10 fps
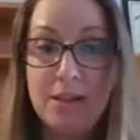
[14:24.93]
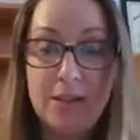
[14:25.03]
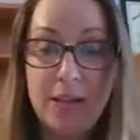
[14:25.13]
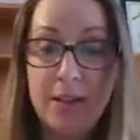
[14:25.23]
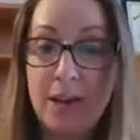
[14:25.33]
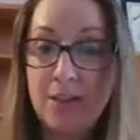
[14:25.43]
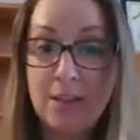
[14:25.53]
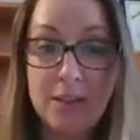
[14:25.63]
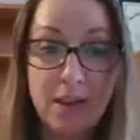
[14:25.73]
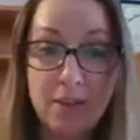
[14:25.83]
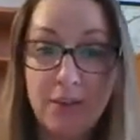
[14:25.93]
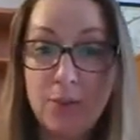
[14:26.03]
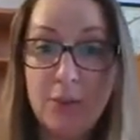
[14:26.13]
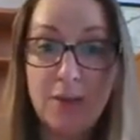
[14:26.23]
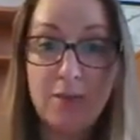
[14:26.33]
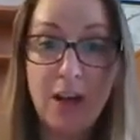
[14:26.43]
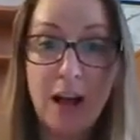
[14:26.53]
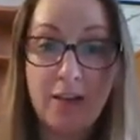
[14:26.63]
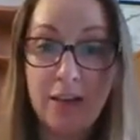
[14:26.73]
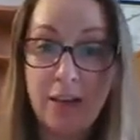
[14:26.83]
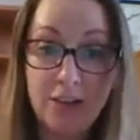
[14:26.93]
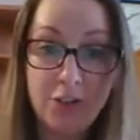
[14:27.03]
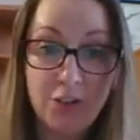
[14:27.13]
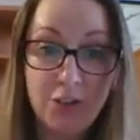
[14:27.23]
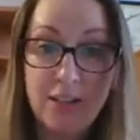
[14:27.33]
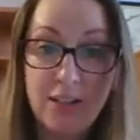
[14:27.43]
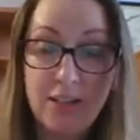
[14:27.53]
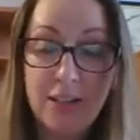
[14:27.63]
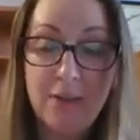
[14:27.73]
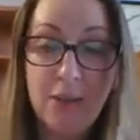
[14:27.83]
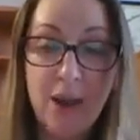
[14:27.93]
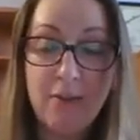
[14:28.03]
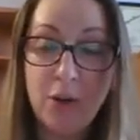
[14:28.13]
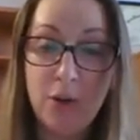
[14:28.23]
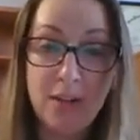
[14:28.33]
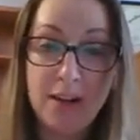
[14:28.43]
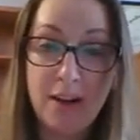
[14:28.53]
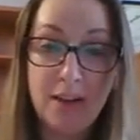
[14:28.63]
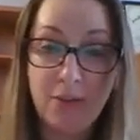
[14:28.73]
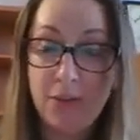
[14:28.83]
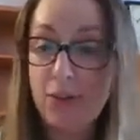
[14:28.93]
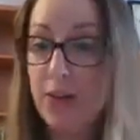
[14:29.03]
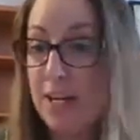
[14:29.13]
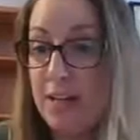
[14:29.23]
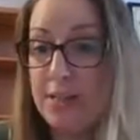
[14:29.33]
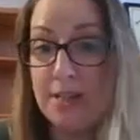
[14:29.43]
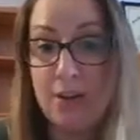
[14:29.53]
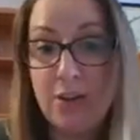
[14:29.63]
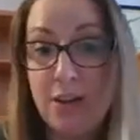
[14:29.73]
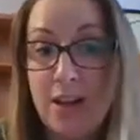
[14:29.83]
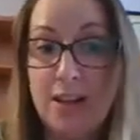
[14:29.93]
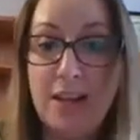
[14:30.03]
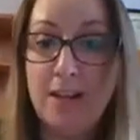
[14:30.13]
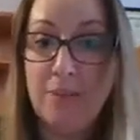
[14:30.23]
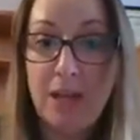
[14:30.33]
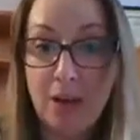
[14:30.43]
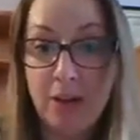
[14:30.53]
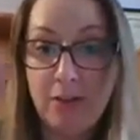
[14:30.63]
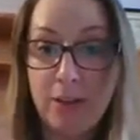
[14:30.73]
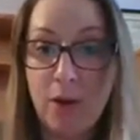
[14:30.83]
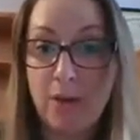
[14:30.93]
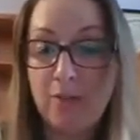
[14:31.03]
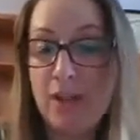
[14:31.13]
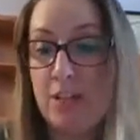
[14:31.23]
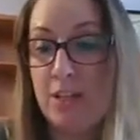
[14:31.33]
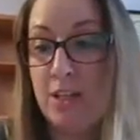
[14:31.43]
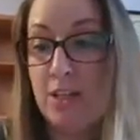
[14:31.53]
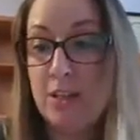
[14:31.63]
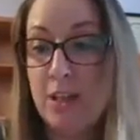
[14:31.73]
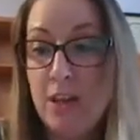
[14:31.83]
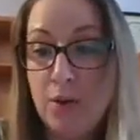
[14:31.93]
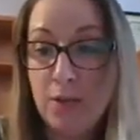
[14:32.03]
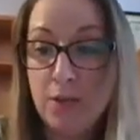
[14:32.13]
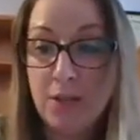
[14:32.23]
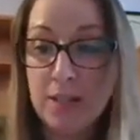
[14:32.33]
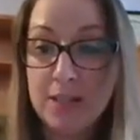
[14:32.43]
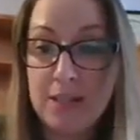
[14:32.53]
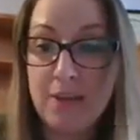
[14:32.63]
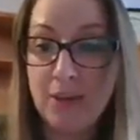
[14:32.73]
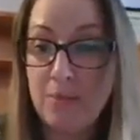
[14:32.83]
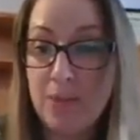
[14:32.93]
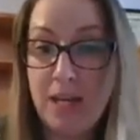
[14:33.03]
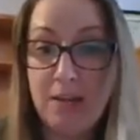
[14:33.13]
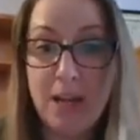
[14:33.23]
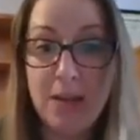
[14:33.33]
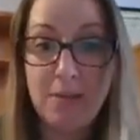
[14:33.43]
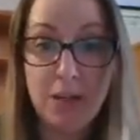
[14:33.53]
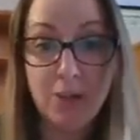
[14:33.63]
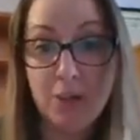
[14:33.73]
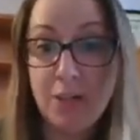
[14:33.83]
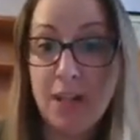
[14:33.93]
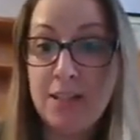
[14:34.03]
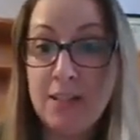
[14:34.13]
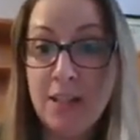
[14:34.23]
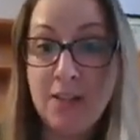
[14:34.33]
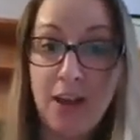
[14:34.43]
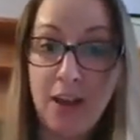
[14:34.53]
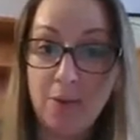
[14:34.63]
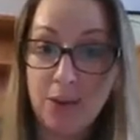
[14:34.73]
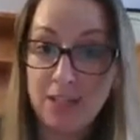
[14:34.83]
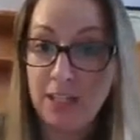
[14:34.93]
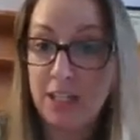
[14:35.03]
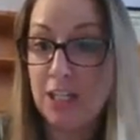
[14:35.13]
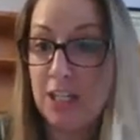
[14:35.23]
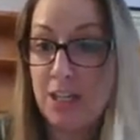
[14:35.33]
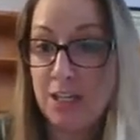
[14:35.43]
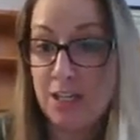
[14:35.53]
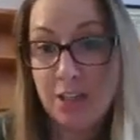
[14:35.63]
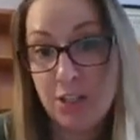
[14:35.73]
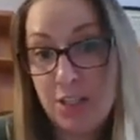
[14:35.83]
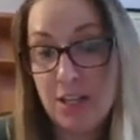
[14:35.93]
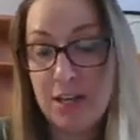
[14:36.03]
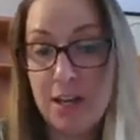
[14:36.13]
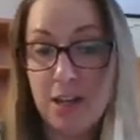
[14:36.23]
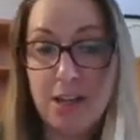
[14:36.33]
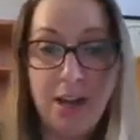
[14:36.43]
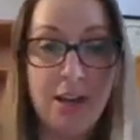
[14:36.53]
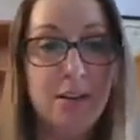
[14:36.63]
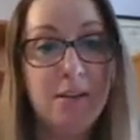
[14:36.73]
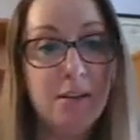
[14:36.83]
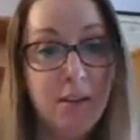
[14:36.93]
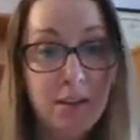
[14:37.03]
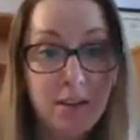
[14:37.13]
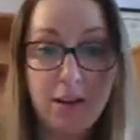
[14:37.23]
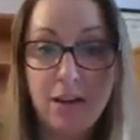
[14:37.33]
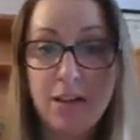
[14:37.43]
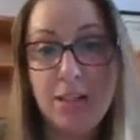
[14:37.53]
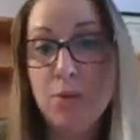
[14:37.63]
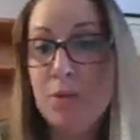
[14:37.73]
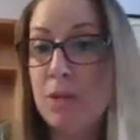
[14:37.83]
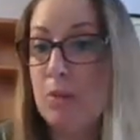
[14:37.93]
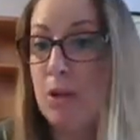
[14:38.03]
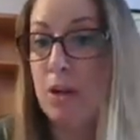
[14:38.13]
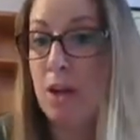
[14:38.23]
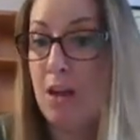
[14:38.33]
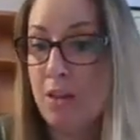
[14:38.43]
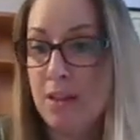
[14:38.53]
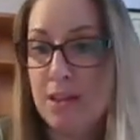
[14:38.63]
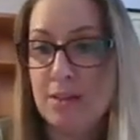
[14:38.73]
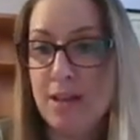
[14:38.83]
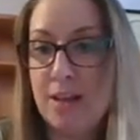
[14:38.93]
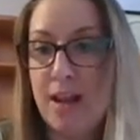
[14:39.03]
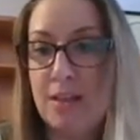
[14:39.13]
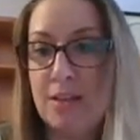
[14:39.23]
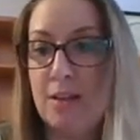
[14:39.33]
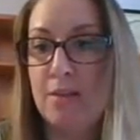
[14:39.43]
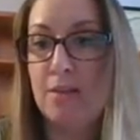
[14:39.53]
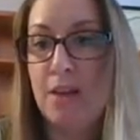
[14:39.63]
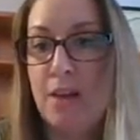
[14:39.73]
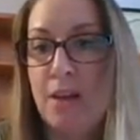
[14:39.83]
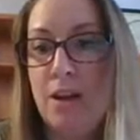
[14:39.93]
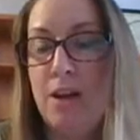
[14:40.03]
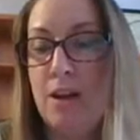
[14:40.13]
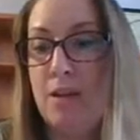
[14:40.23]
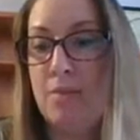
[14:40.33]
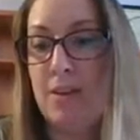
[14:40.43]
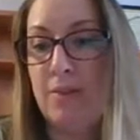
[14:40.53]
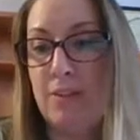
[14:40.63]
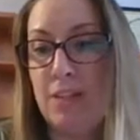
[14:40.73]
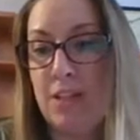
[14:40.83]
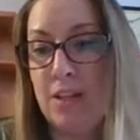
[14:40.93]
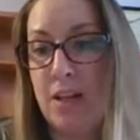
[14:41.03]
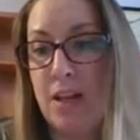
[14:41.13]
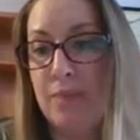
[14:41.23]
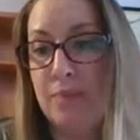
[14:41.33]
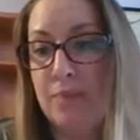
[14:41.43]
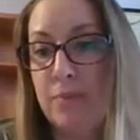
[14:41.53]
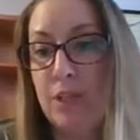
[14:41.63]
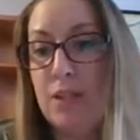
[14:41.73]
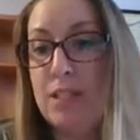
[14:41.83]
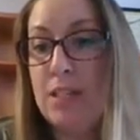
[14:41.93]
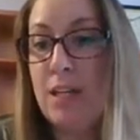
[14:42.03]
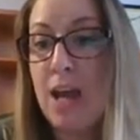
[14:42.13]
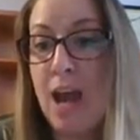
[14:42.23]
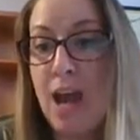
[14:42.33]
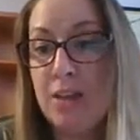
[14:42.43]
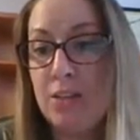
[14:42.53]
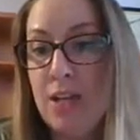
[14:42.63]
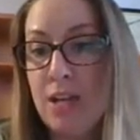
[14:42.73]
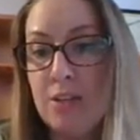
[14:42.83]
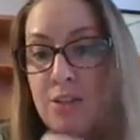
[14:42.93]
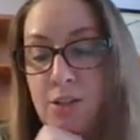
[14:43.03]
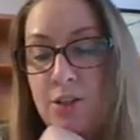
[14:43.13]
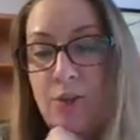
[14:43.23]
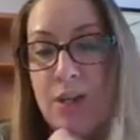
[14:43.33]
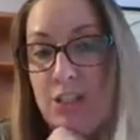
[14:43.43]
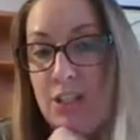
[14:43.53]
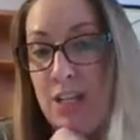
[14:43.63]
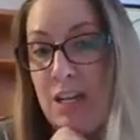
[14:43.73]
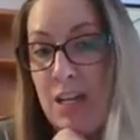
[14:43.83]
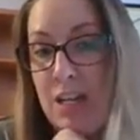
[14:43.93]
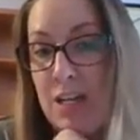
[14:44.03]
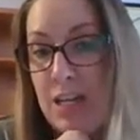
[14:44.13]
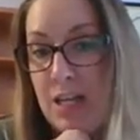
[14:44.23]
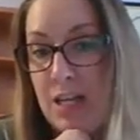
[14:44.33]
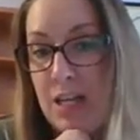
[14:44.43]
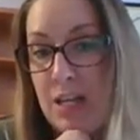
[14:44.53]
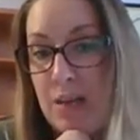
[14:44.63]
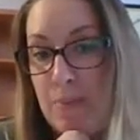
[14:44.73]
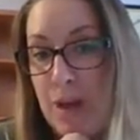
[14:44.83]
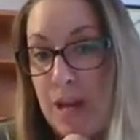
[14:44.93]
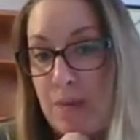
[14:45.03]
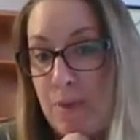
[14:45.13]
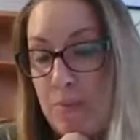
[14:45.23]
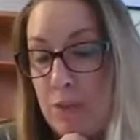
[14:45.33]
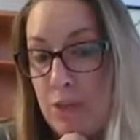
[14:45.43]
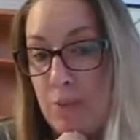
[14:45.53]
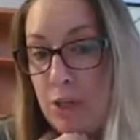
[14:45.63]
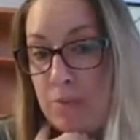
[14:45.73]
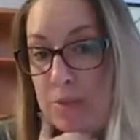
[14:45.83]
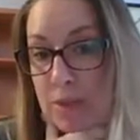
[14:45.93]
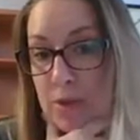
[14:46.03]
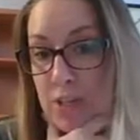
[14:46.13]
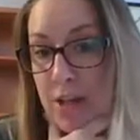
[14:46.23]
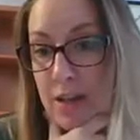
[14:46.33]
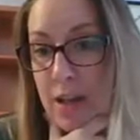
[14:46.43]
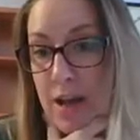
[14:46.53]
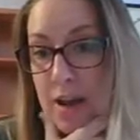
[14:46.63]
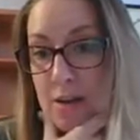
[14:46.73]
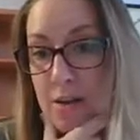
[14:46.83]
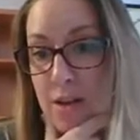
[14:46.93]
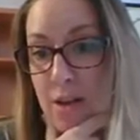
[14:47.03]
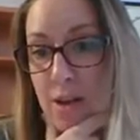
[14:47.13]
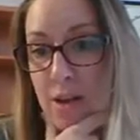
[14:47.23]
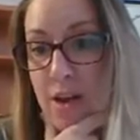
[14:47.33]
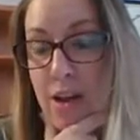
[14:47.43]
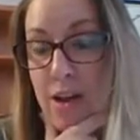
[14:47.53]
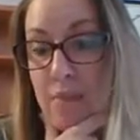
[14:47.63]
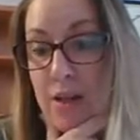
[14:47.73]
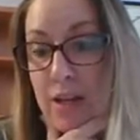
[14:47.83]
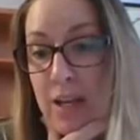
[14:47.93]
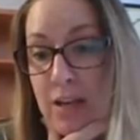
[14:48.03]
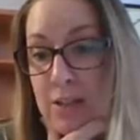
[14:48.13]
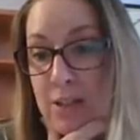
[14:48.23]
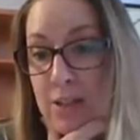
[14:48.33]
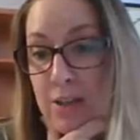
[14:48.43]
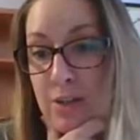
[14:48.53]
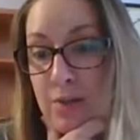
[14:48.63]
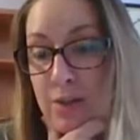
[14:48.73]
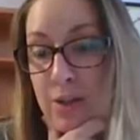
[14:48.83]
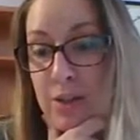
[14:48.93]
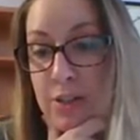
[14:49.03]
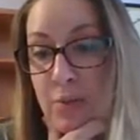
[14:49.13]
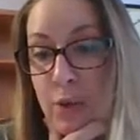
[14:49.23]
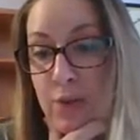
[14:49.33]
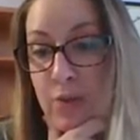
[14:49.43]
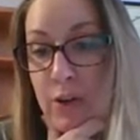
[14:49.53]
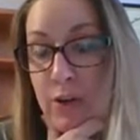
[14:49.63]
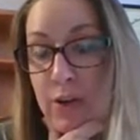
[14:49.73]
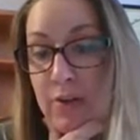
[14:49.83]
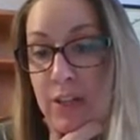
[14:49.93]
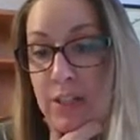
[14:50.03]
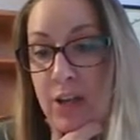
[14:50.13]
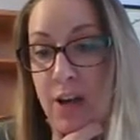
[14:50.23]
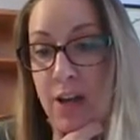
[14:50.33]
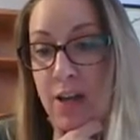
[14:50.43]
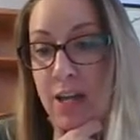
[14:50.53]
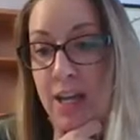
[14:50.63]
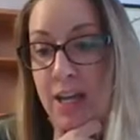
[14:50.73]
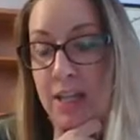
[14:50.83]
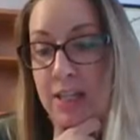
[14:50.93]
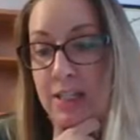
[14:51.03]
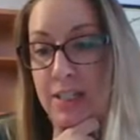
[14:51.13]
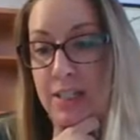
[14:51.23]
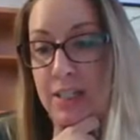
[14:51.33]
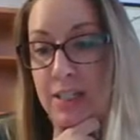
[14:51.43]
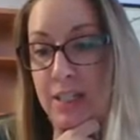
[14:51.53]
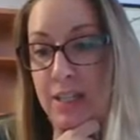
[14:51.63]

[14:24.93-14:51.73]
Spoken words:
$10,000 worth of colic insurance if you have your horse on it for 30 days and they meet all of the qualifications, which really it's not very many. Like, make sure they see a vet once a year and get their teeth done, and you're on a deworming protocol and things like that. So definitely check that out. Christina, I actually answered your question in the paid membership group, so go check that out. But the answer for support for a grieving dog is